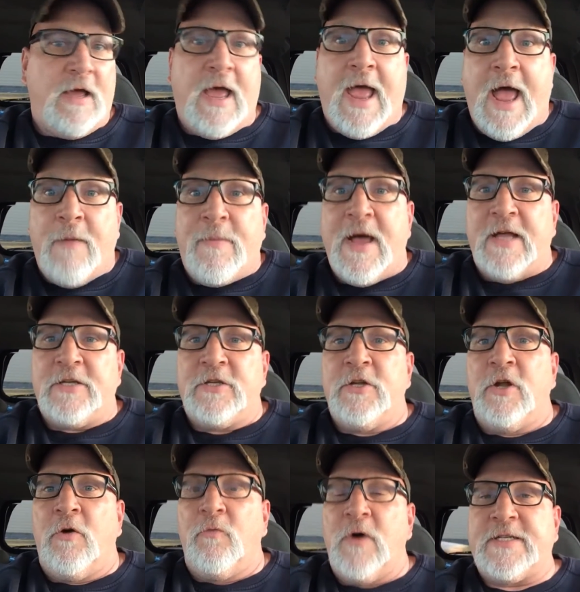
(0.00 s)
how about, you
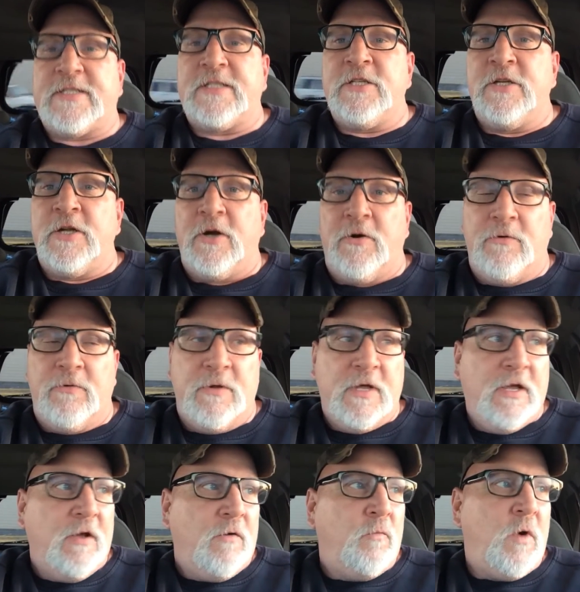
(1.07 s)
know, what's, you know,
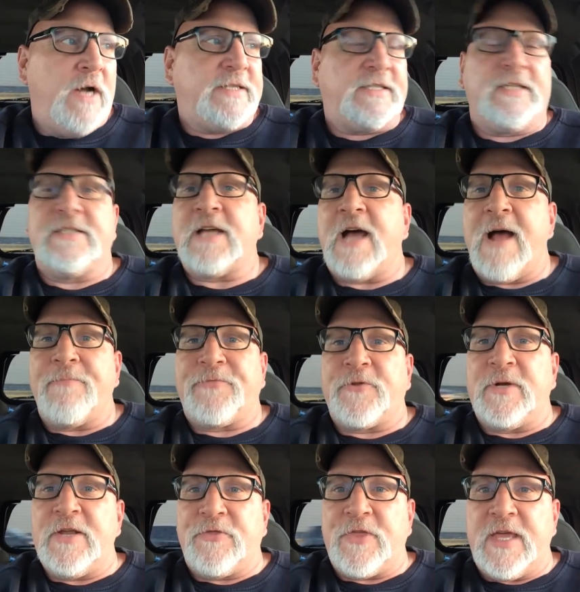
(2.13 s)
what's the top
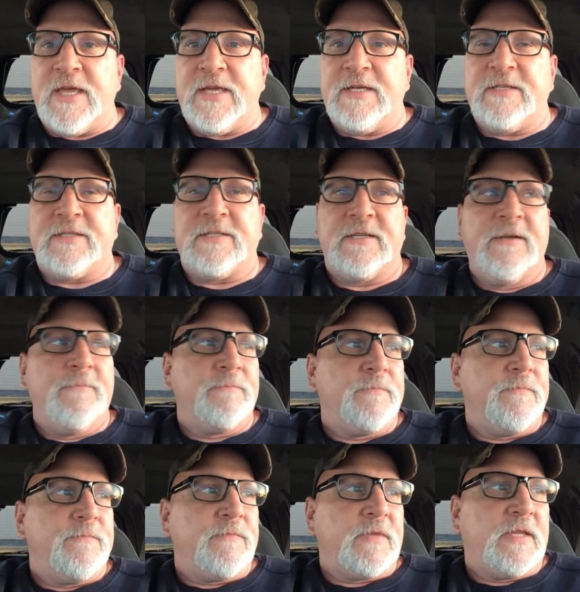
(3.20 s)
three things,
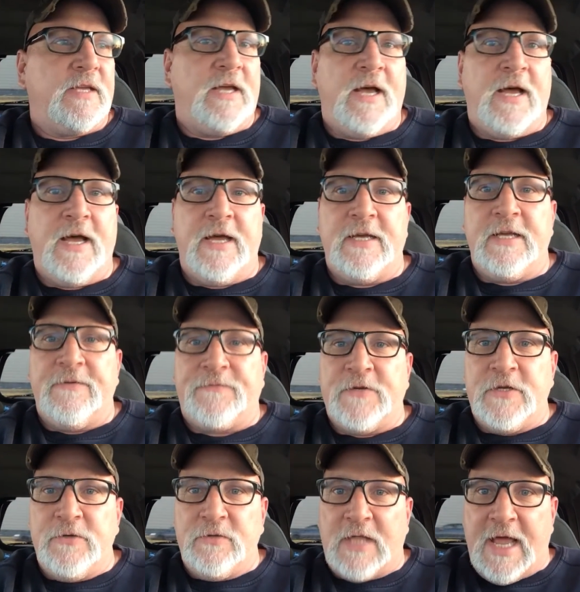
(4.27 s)
uh, if
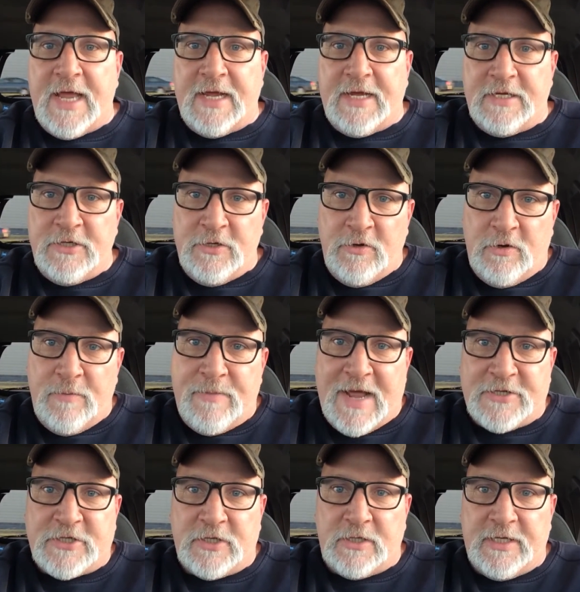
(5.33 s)
you like, you know,
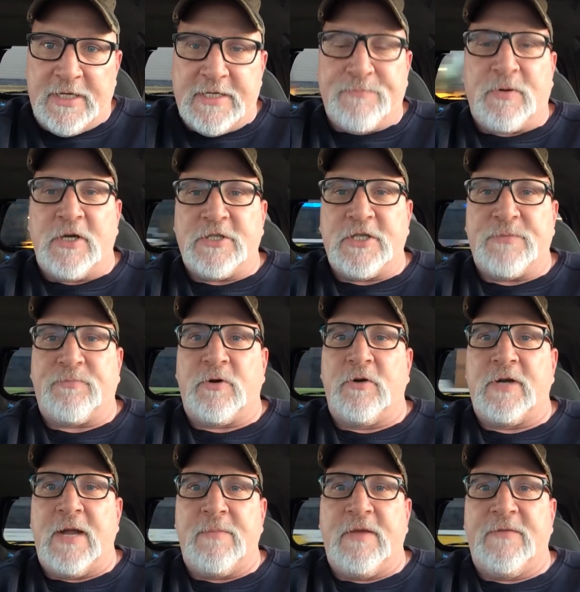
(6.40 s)
about your lease purchase
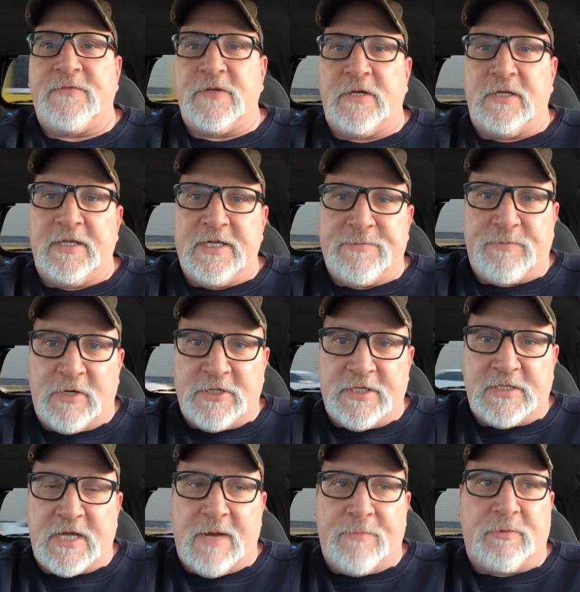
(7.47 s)
program, if you're a lease
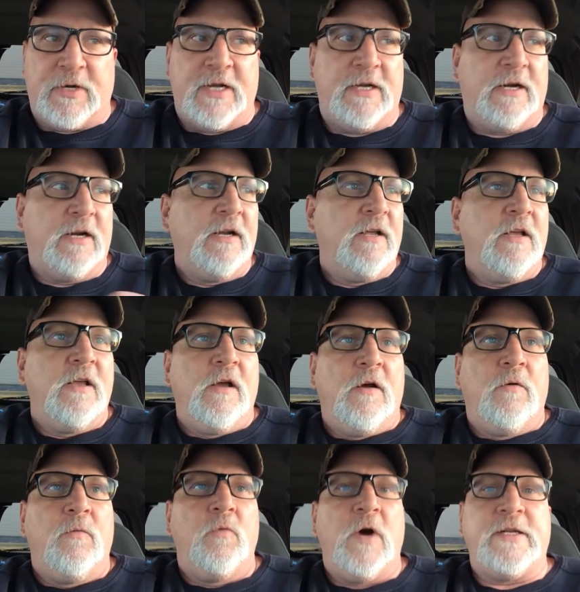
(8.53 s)
purchase operator.
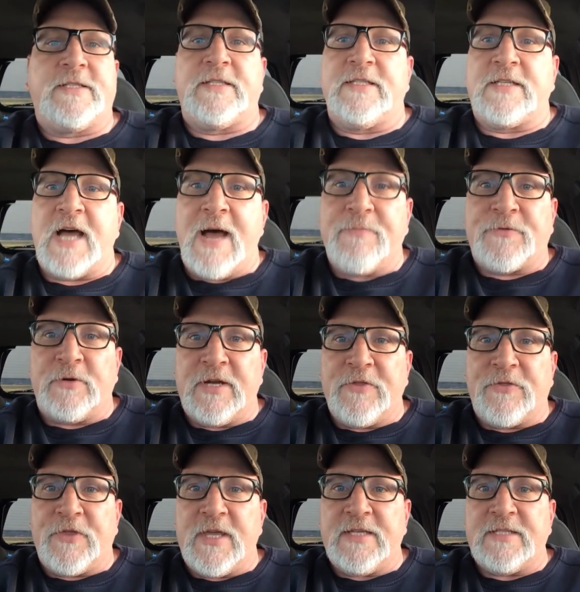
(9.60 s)
What's the top three
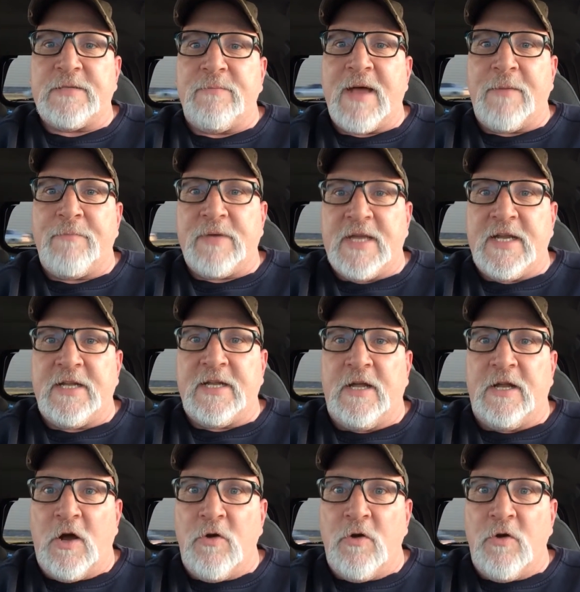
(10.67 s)
things about being an